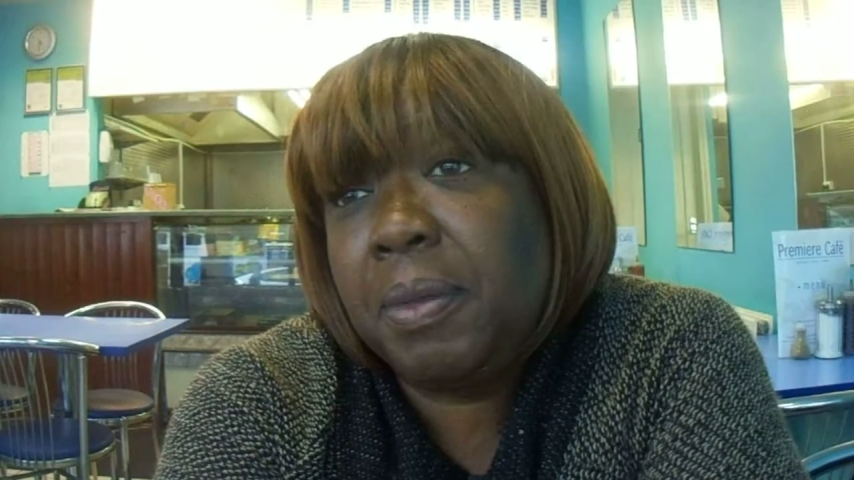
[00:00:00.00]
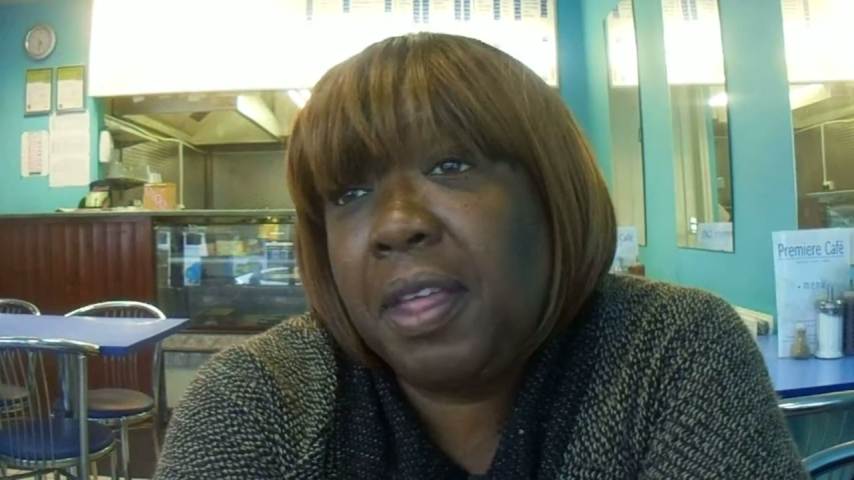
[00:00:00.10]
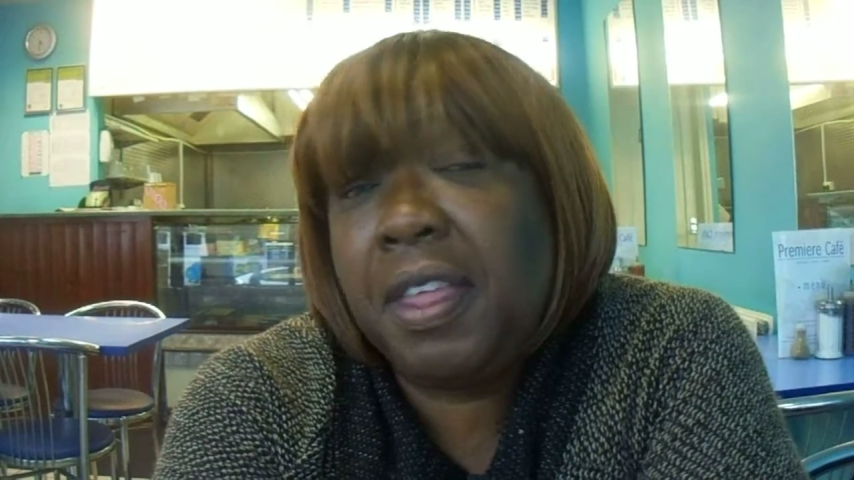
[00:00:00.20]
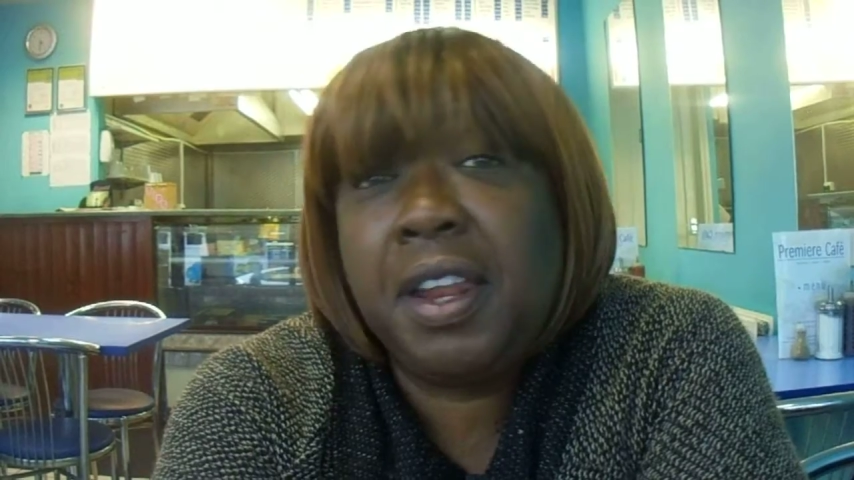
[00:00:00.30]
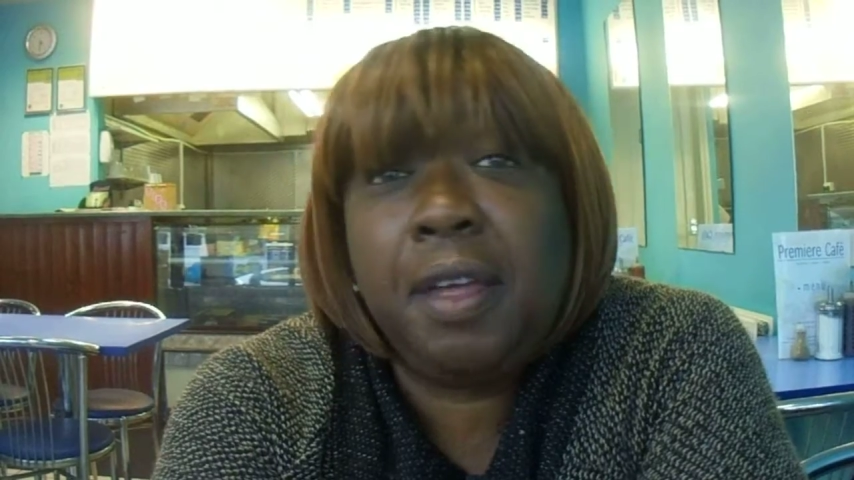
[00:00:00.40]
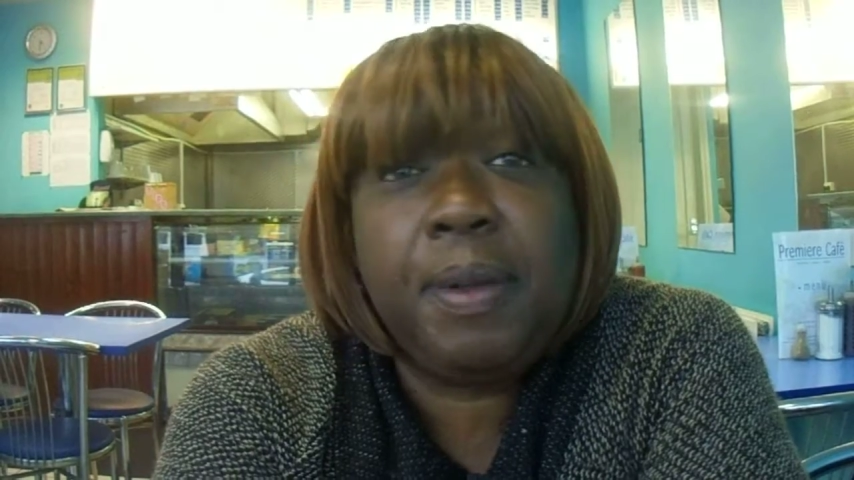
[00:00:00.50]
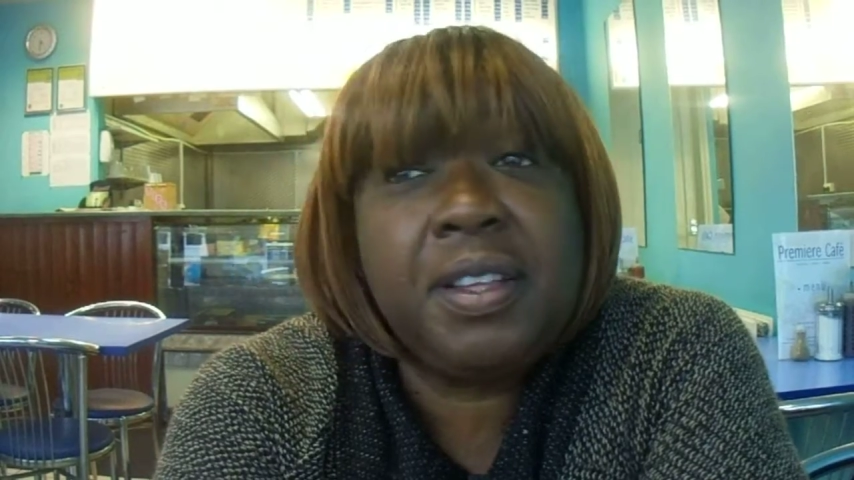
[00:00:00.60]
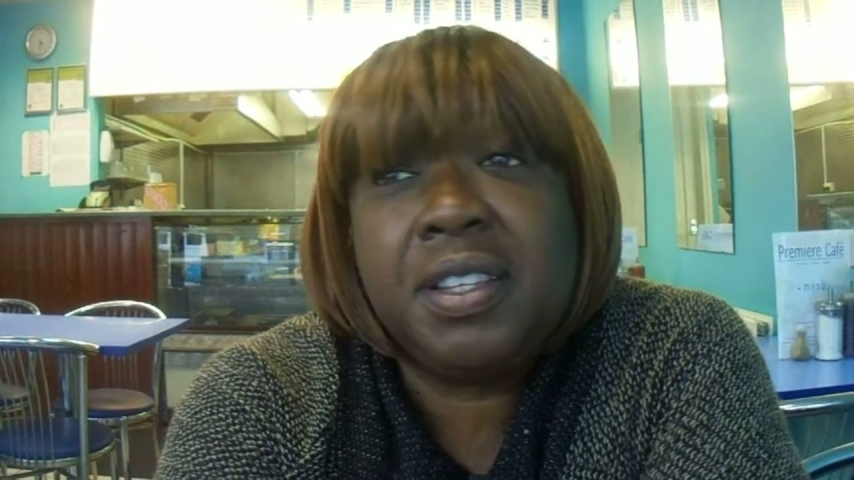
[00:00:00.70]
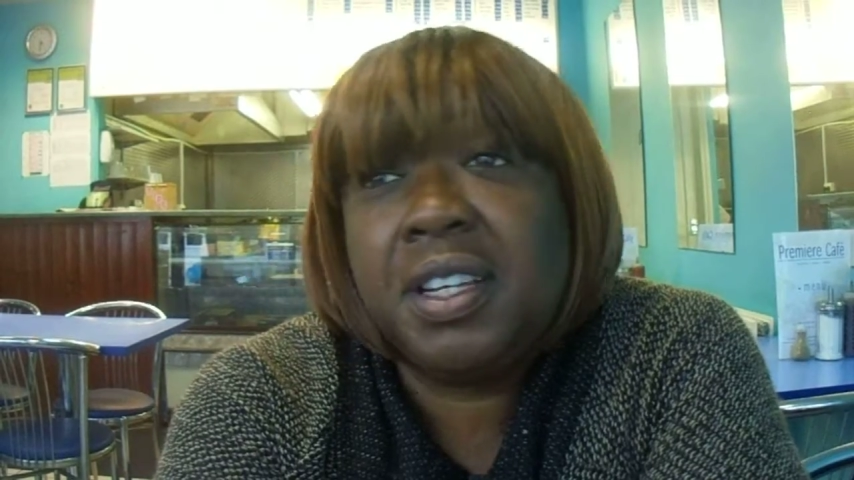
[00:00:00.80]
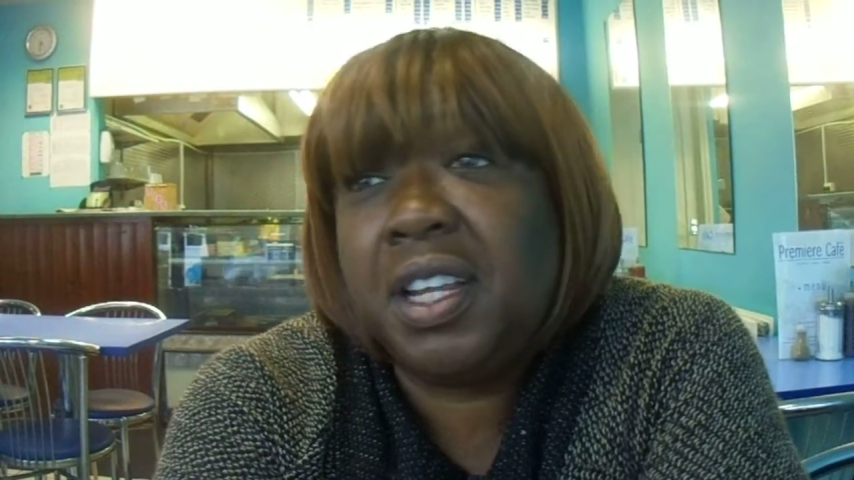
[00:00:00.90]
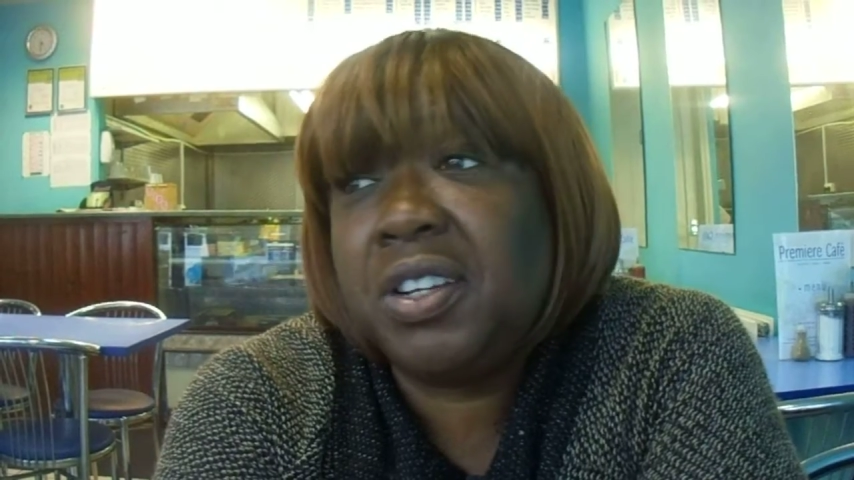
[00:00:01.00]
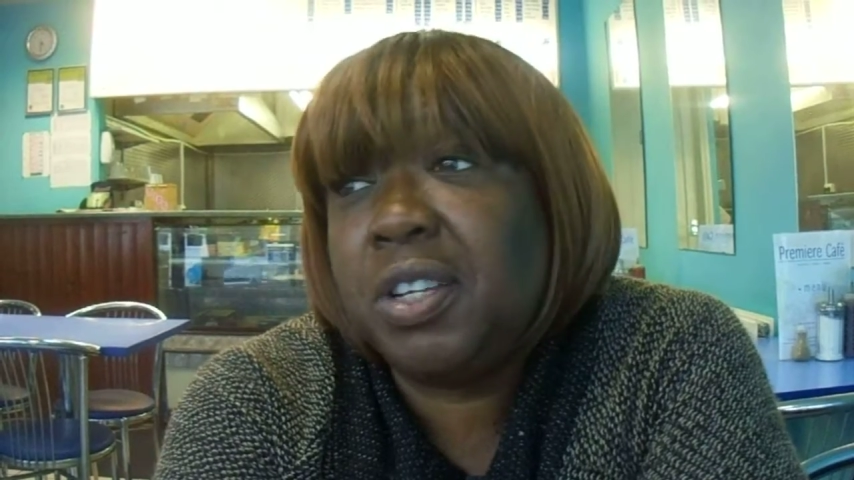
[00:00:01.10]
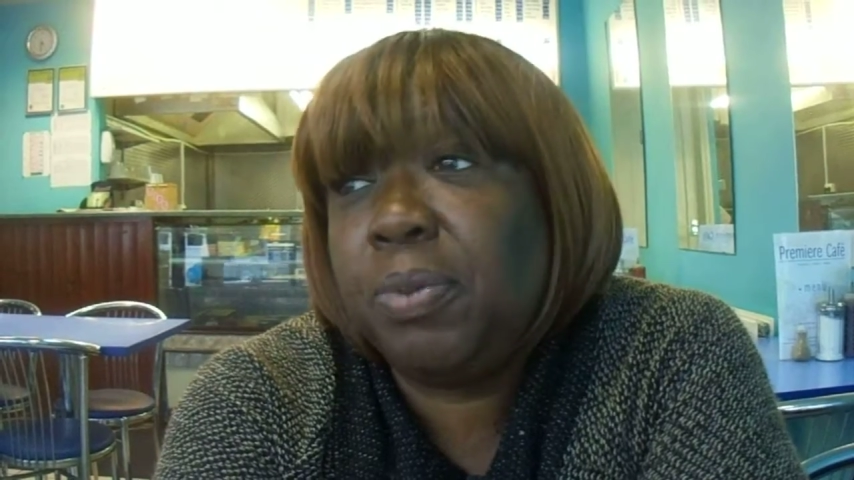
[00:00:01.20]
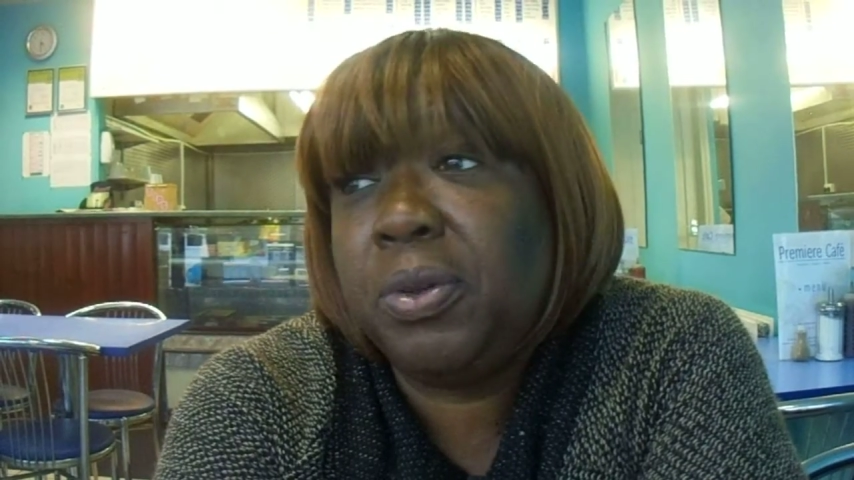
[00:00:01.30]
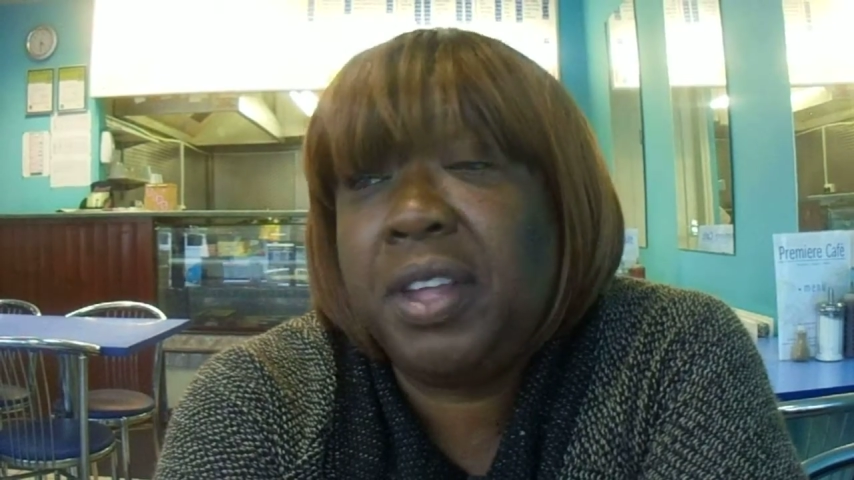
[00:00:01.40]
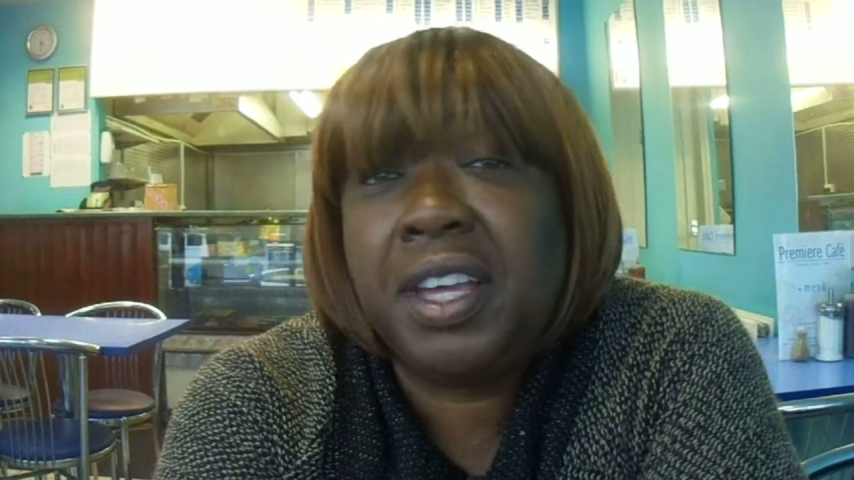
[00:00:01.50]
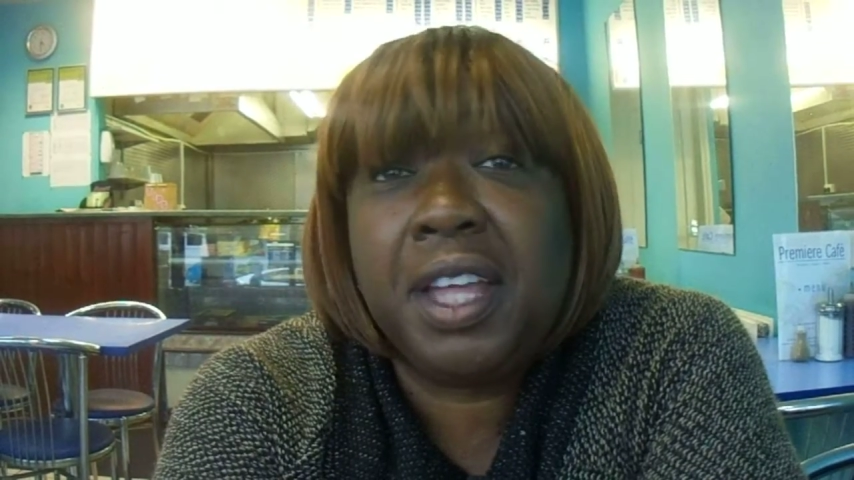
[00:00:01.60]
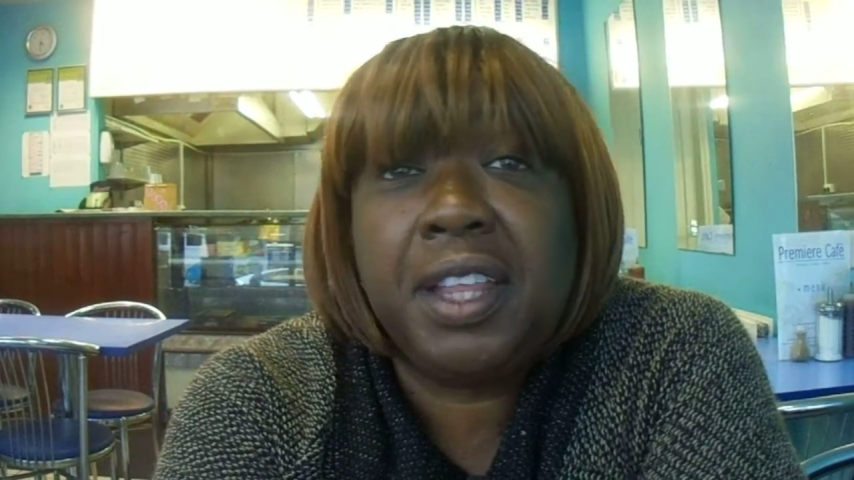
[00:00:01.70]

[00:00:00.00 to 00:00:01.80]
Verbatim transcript: and then I basically just put their,